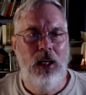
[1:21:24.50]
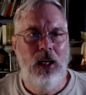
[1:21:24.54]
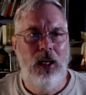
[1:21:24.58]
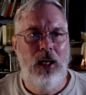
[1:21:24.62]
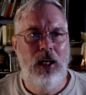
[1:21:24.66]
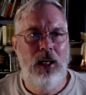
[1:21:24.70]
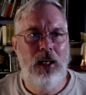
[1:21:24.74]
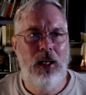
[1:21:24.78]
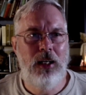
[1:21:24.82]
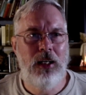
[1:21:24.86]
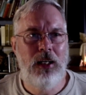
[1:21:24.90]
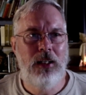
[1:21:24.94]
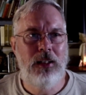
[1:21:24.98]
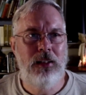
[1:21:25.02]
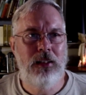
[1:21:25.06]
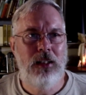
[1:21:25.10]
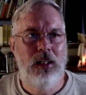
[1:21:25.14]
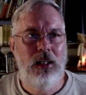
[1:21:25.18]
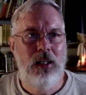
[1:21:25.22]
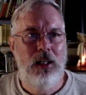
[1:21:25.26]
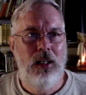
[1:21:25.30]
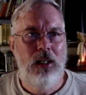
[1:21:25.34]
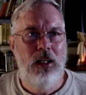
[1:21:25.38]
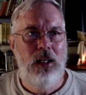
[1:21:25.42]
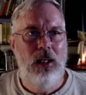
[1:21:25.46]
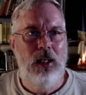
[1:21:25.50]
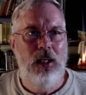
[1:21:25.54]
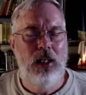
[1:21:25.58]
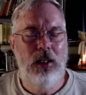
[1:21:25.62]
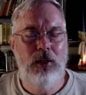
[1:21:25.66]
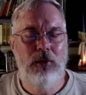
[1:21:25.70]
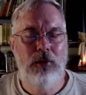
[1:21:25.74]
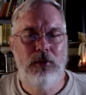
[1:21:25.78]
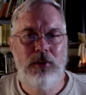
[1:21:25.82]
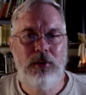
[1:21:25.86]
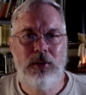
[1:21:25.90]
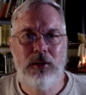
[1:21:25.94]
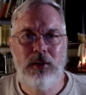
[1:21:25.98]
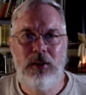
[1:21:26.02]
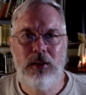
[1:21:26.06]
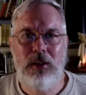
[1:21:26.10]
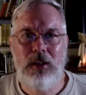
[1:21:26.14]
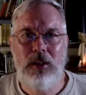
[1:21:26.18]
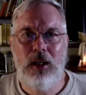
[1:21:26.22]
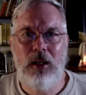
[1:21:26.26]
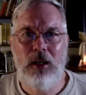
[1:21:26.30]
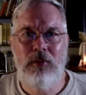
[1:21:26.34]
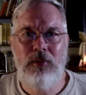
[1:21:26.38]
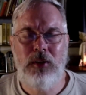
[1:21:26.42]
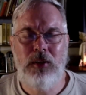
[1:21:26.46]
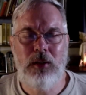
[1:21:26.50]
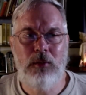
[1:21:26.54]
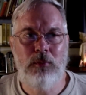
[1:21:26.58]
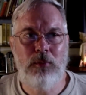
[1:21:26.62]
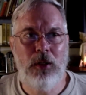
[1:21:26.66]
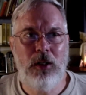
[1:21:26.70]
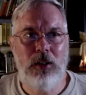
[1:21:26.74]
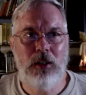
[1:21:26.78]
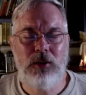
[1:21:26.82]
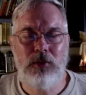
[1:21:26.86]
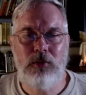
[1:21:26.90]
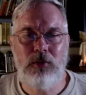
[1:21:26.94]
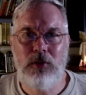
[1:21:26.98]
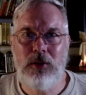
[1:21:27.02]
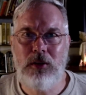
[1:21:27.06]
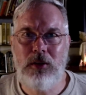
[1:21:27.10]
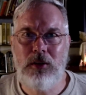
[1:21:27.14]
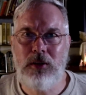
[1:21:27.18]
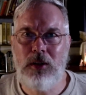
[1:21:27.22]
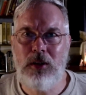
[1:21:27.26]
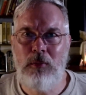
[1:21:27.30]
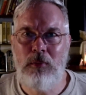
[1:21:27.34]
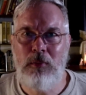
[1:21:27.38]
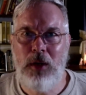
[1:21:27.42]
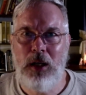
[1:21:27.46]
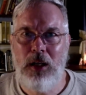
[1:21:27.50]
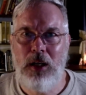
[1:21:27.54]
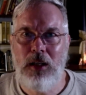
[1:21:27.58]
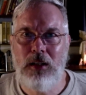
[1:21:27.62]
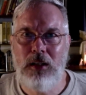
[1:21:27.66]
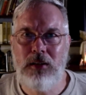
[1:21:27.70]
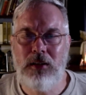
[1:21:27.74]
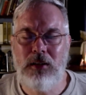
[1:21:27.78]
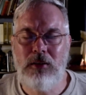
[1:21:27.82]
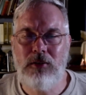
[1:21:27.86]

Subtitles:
and it was. I mean, the monks were just amazed.